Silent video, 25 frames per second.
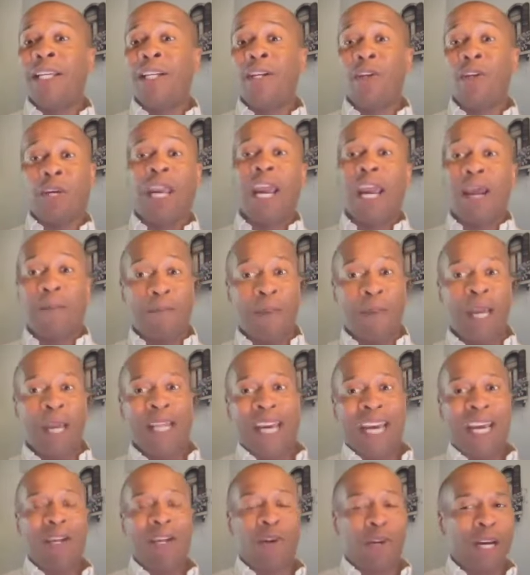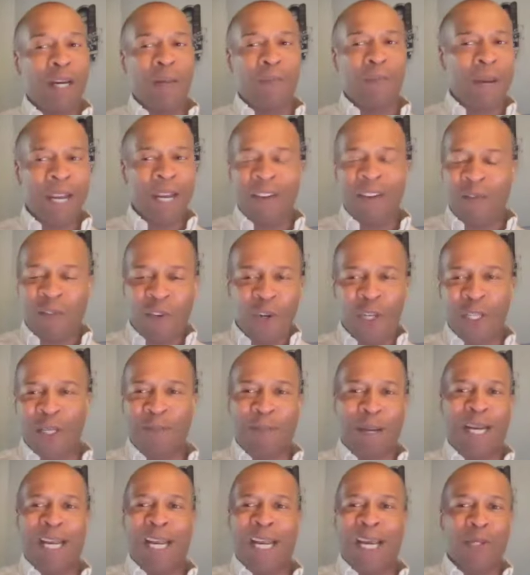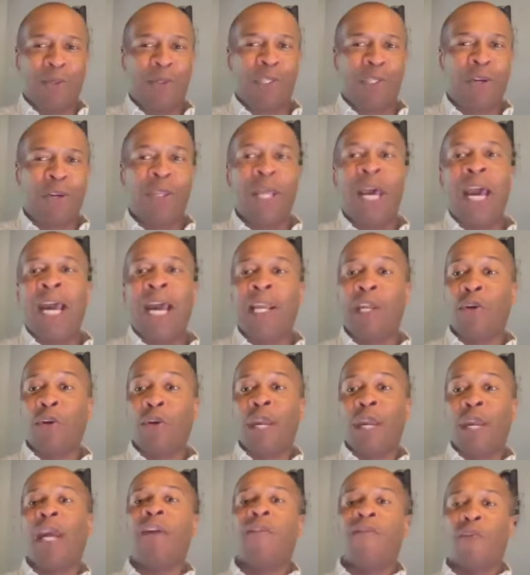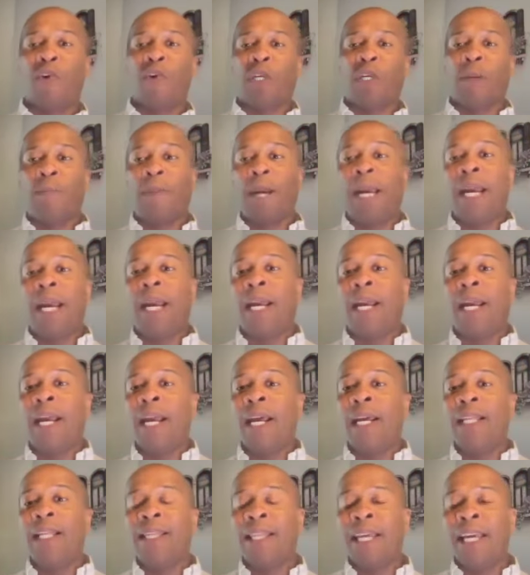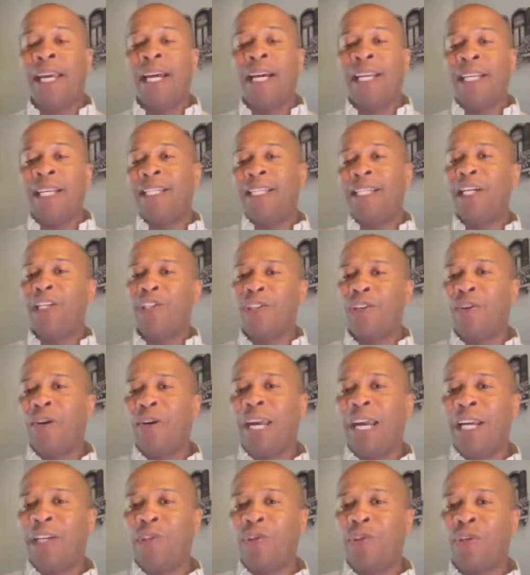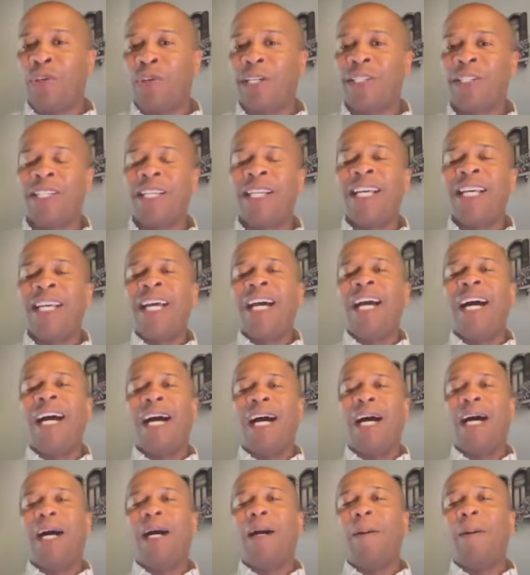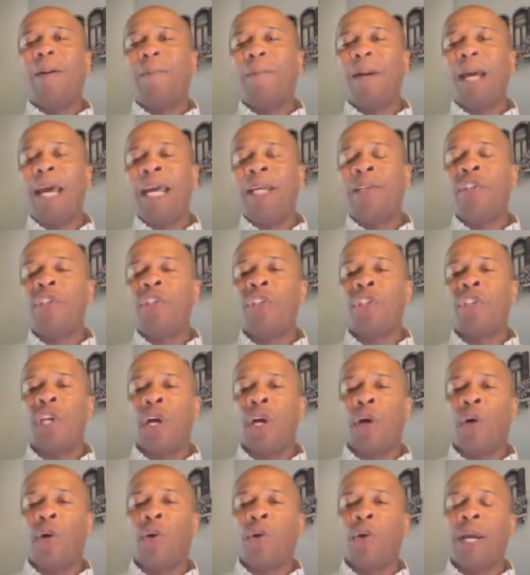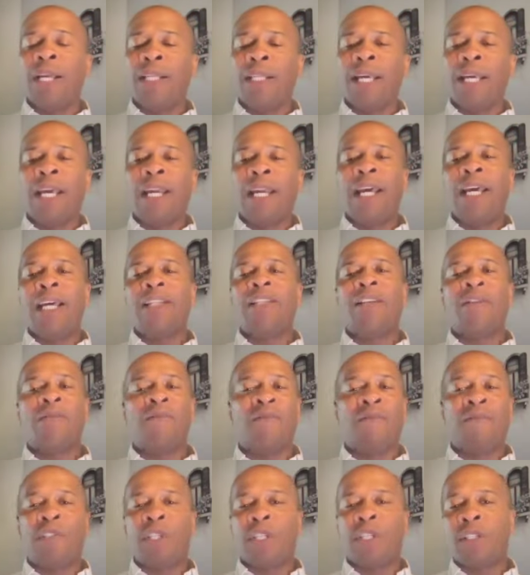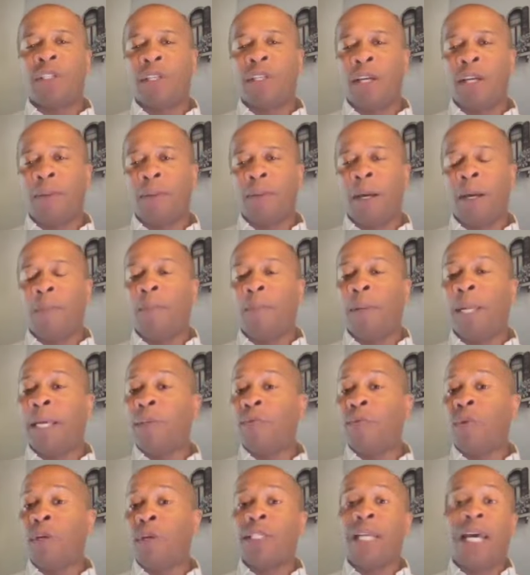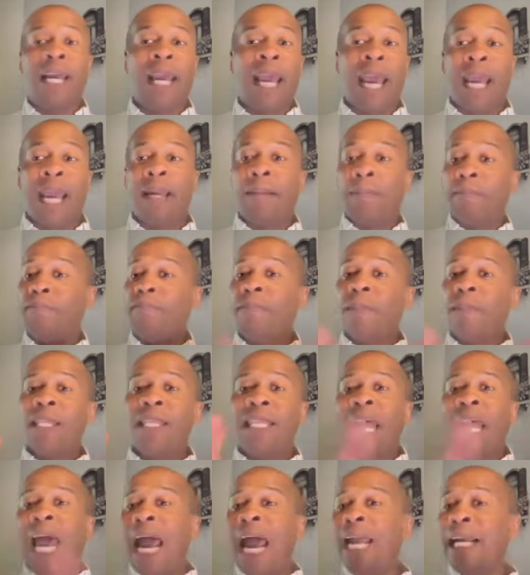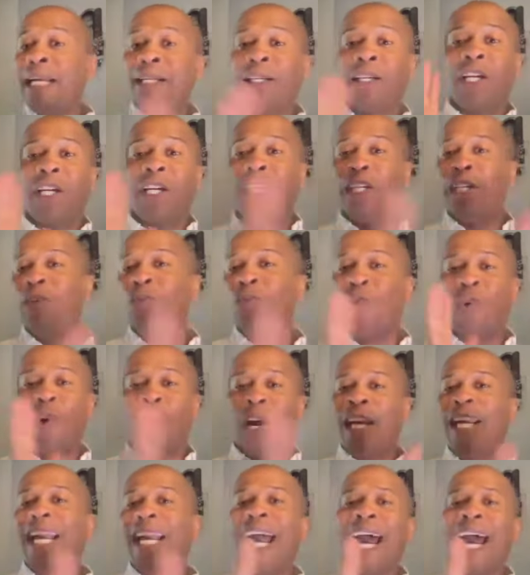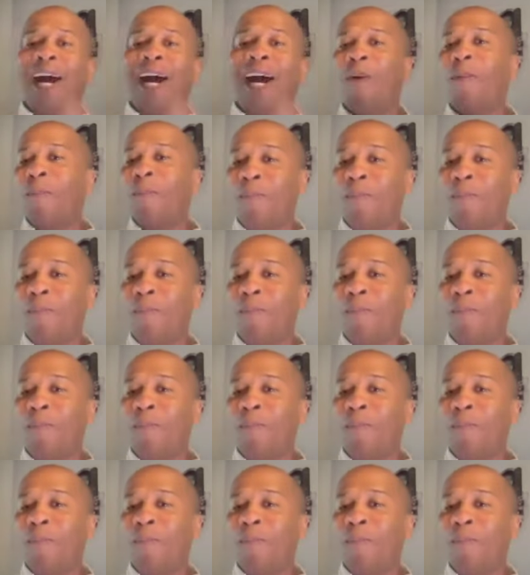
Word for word: You can't pay the, you couldn't pay afford to pay the interest on that. You can't afford to pay the additional interest. Um, and so it, it is a, just a, a place where it's like, hey, that could work out.